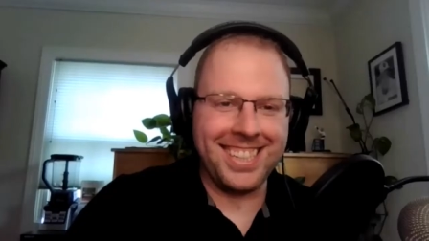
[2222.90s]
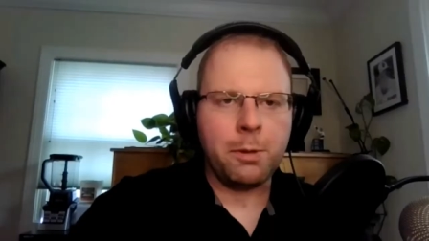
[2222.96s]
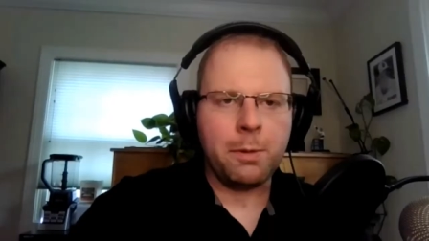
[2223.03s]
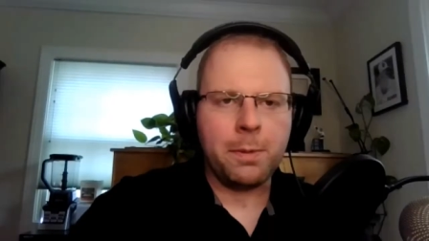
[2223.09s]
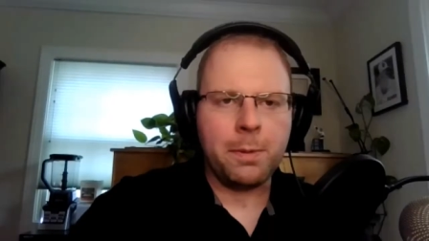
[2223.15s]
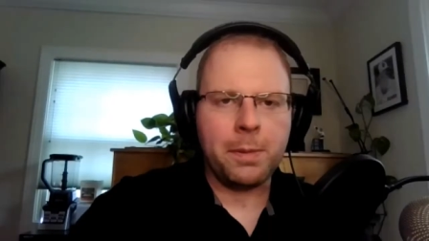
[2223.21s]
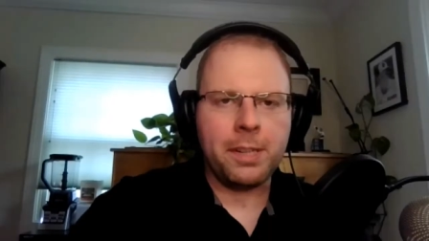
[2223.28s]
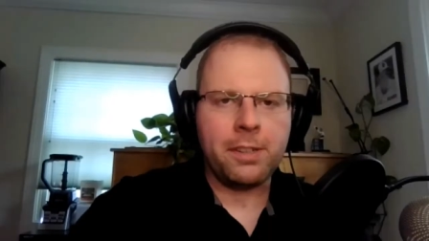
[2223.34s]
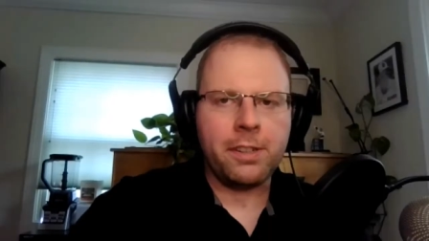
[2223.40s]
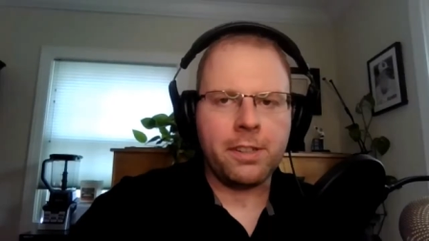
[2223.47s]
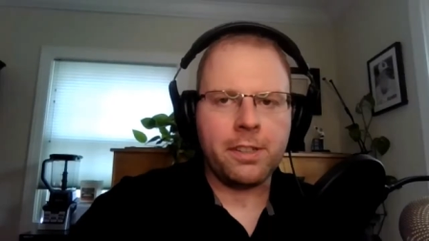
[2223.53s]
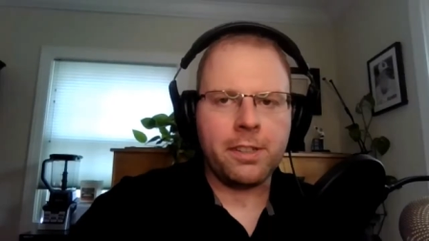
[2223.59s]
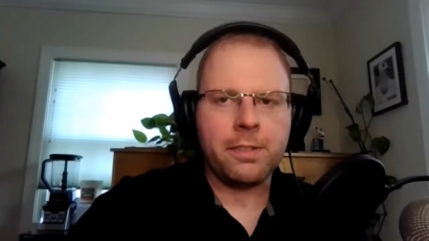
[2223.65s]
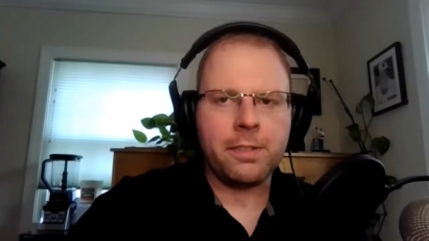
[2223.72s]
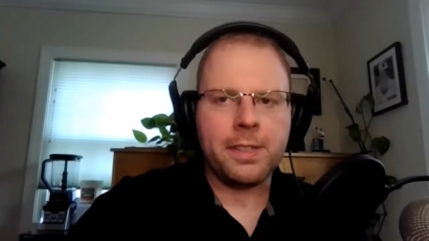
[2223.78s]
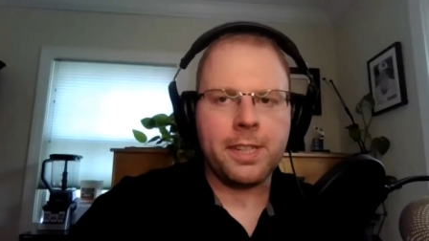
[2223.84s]
the women we
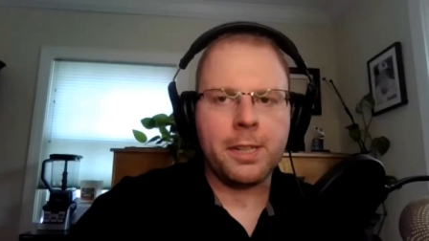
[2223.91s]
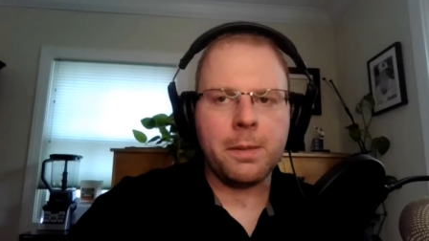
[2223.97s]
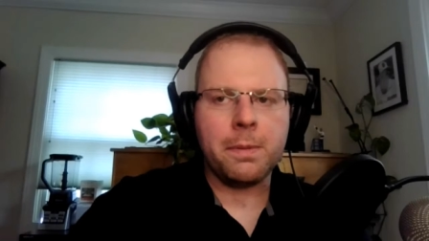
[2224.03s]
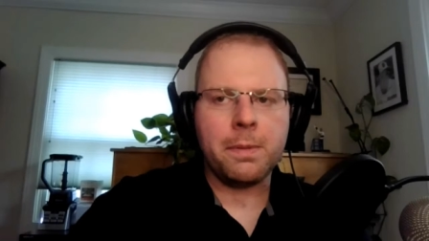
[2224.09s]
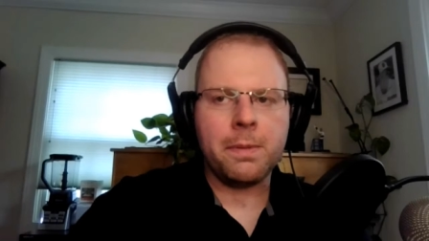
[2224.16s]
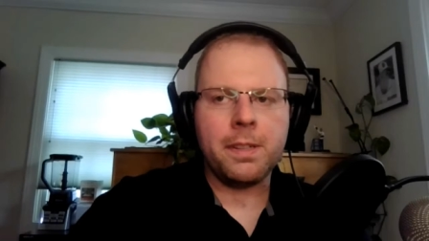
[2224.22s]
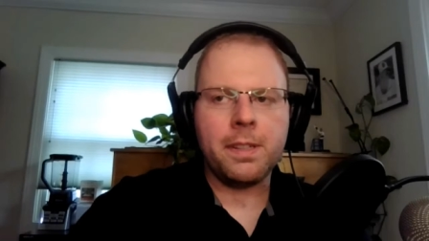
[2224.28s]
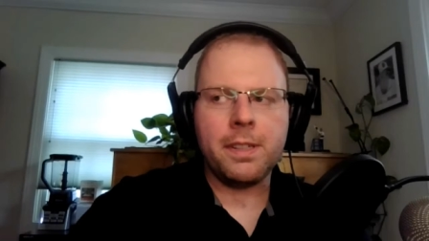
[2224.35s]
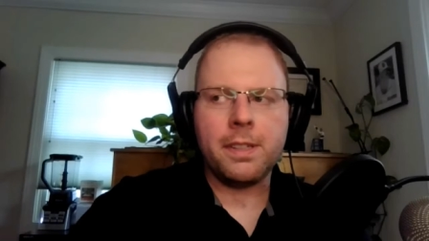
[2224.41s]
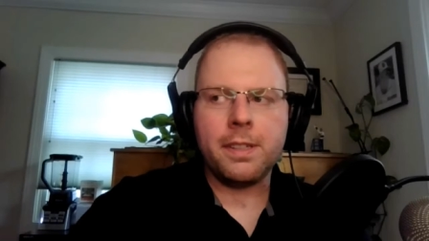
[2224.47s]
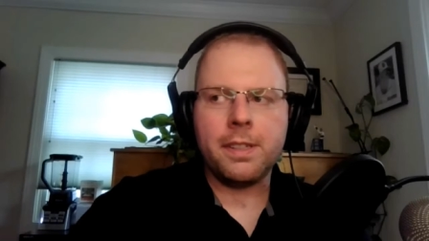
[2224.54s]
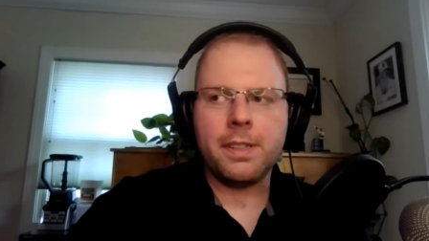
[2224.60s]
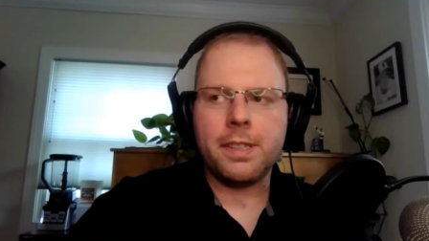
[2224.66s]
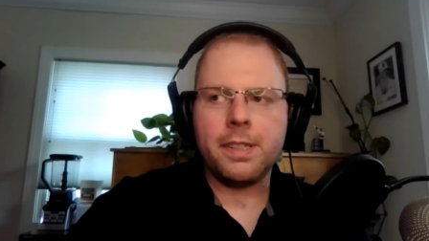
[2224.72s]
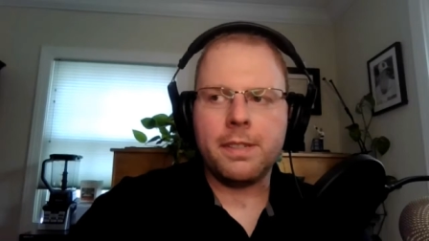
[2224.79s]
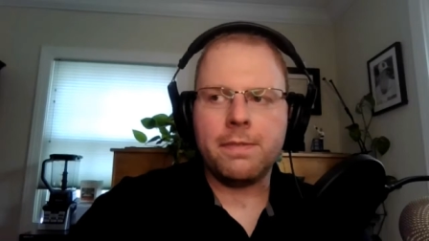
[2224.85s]
talk to say
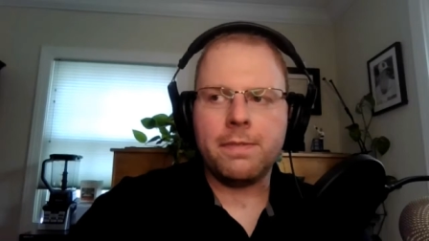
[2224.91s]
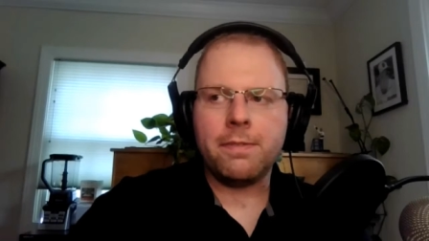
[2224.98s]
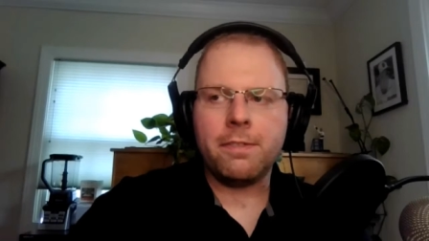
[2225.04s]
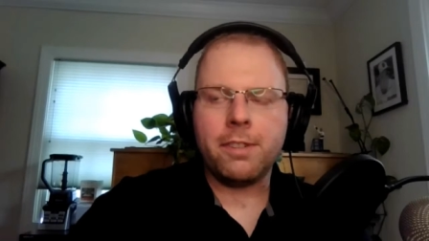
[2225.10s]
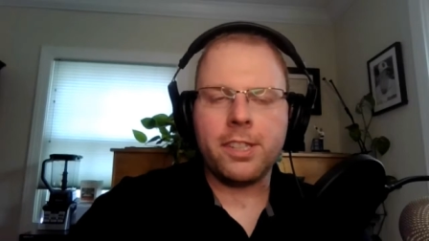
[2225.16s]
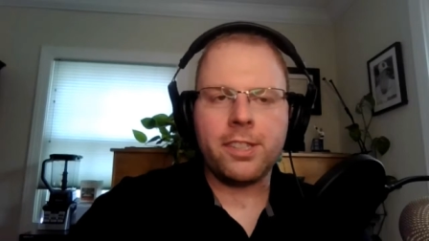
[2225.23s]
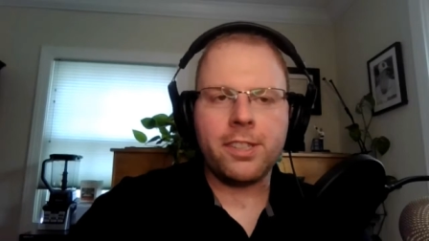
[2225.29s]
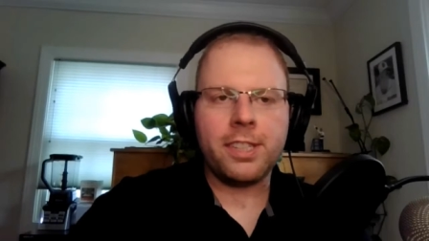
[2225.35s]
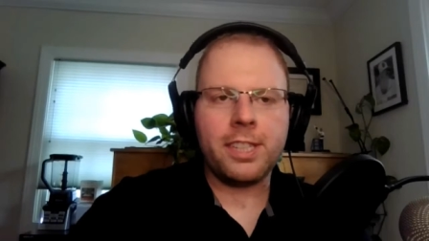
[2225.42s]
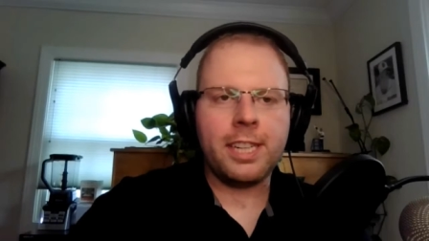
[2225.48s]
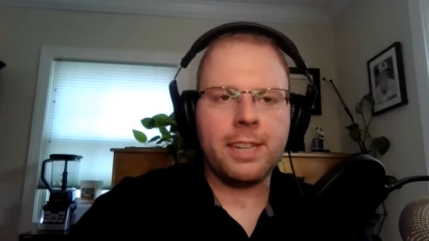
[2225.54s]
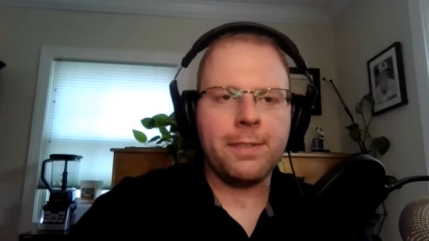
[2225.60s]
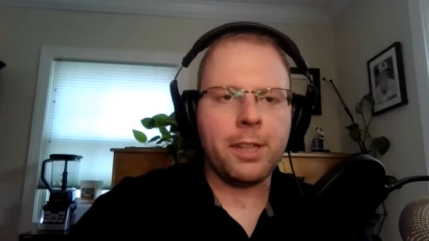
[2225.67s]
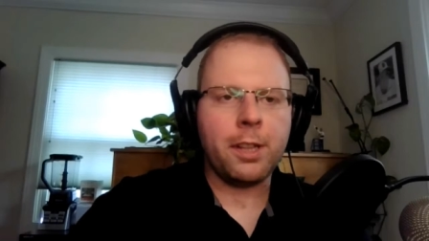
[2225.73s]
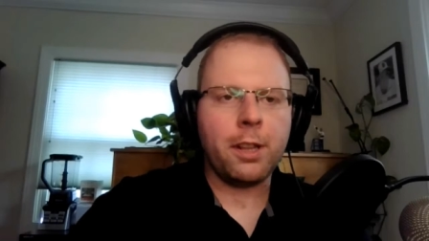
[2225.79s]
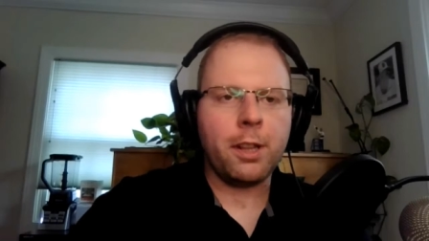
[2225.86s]
the French league,
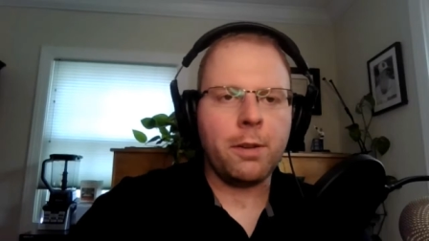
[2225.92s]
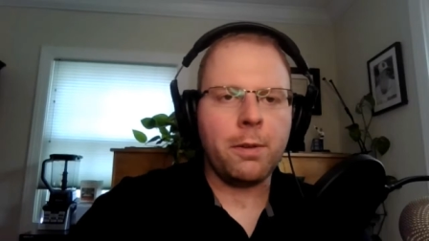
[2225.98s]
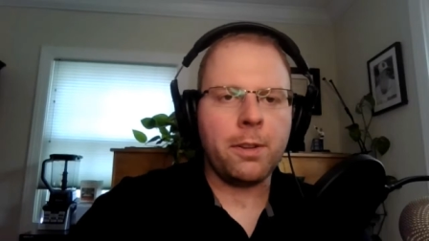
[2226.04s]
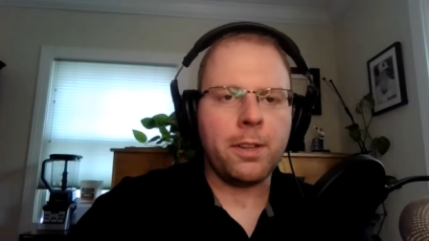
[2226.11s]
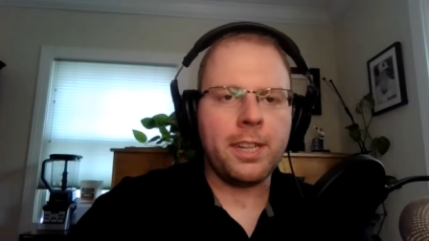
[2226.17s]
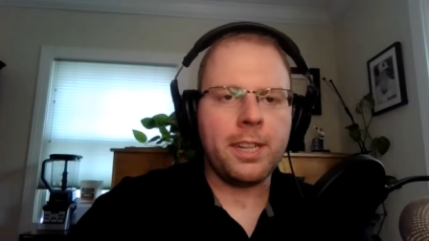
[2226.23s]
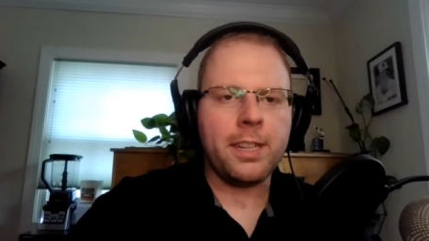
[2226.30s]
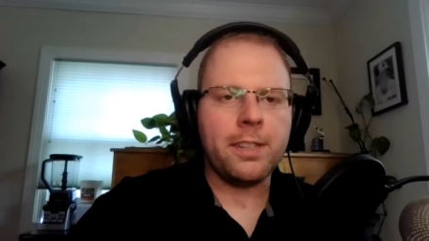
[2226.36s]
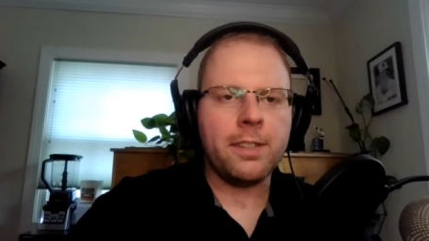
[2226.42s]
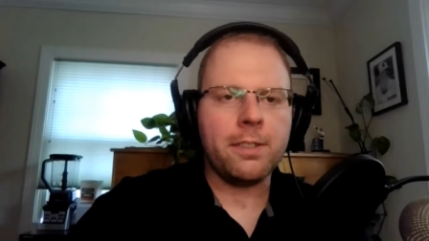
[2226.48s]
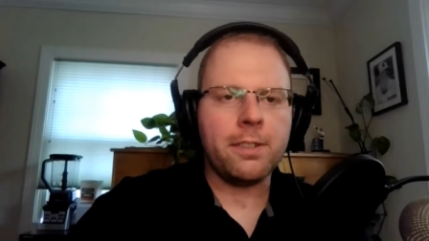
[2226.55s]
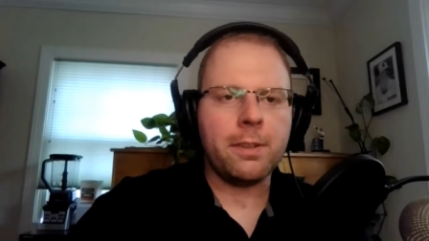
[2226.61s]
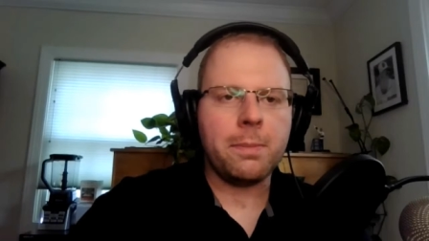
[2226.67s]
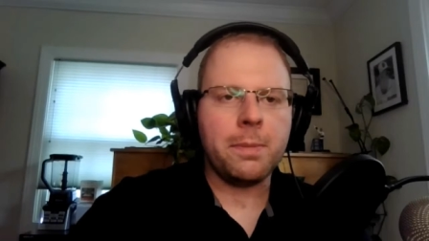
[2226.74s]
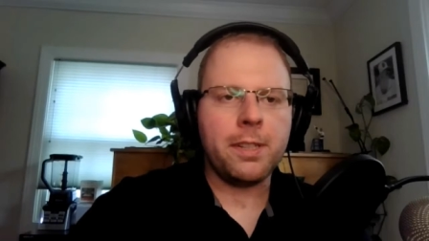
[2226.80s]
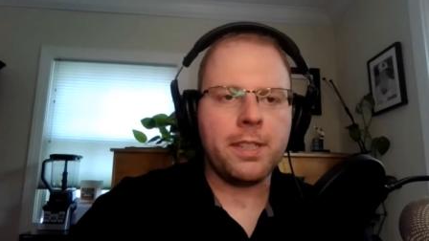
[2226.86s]
even the lower leagues,
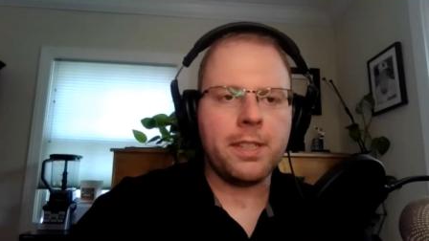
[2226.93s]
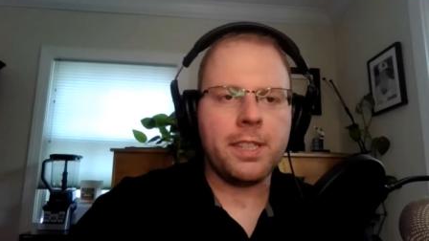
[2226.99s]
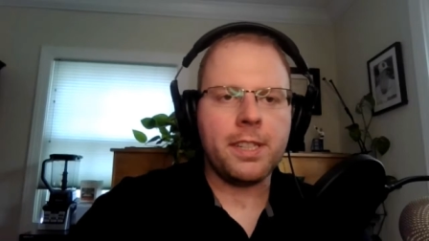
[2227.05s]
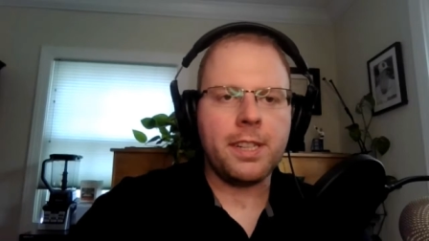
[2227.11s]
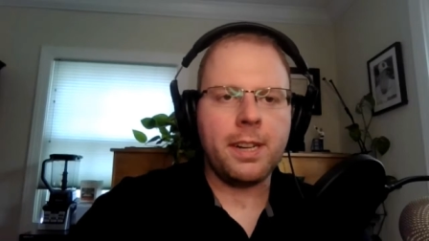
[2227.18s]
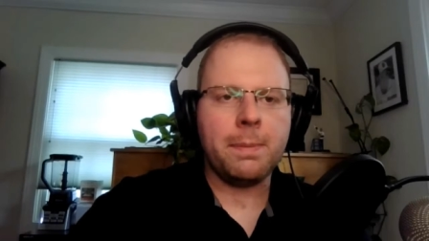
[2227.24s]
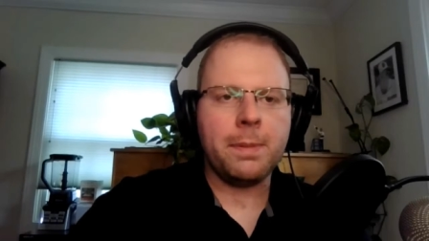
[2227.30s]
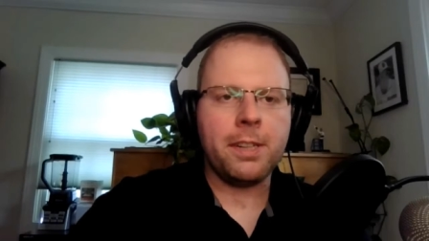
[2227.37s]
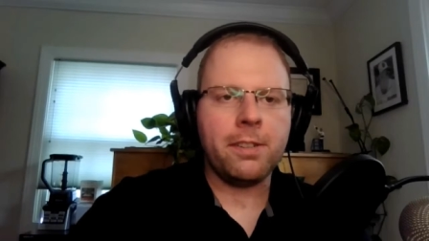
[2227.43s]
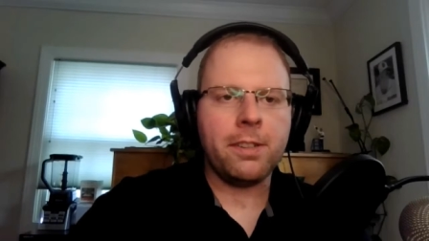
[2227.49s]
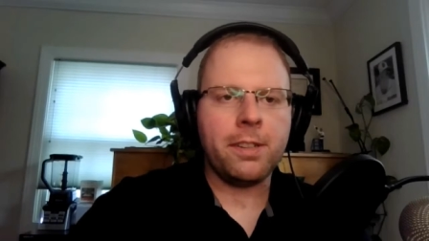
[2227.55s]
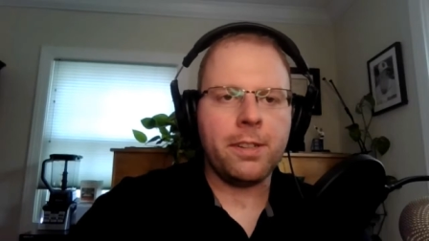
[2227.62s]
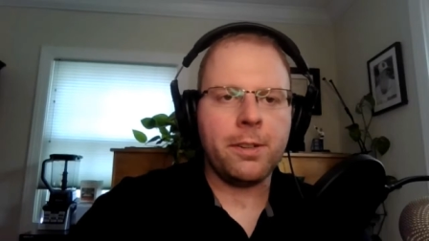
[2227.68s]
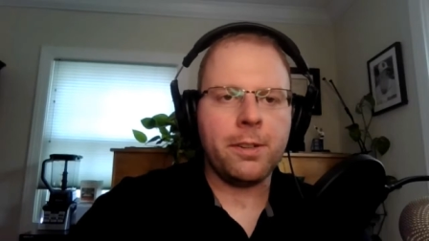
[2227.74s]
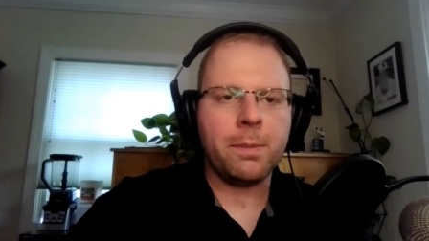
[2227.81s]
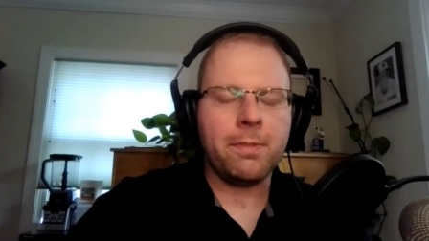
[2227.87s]
are among the top tier
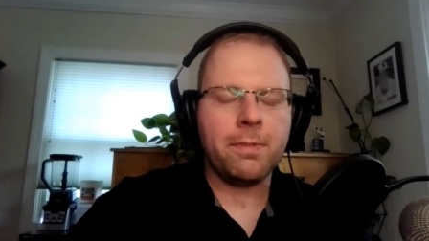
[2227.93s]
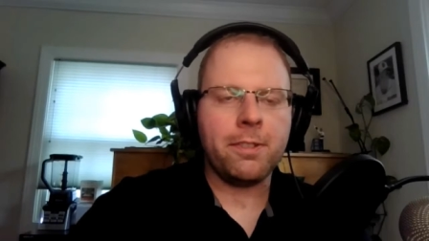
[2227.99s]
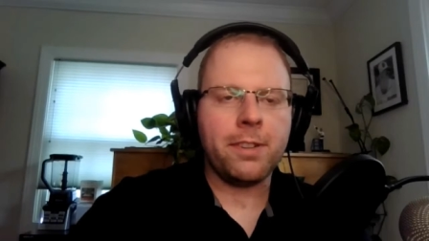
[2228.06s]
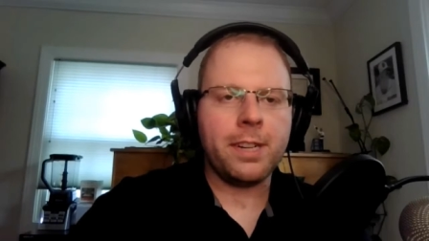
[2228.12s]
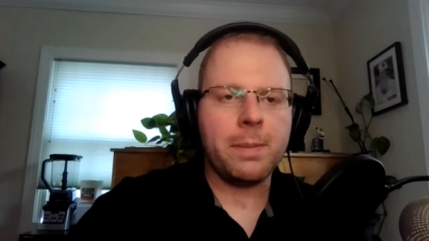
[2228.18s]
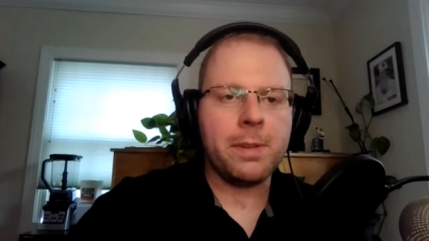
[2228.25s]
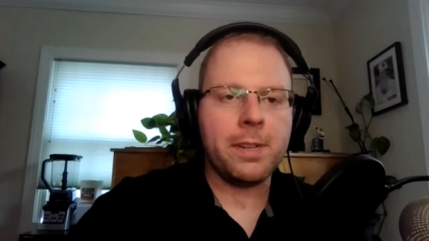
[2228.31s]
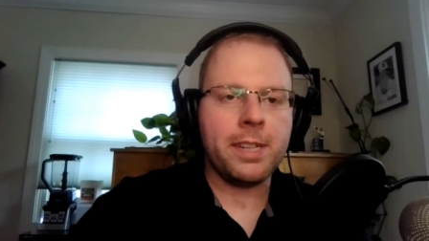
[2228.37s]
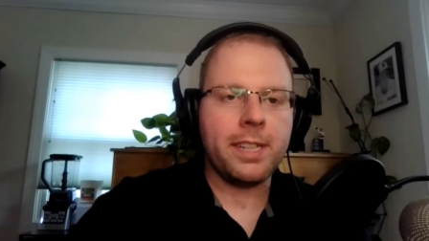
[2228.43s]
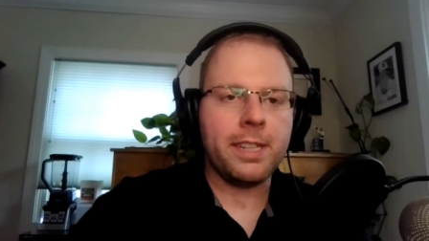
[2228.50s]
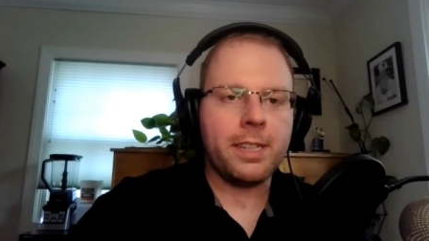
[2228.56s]
in Europe for anybody.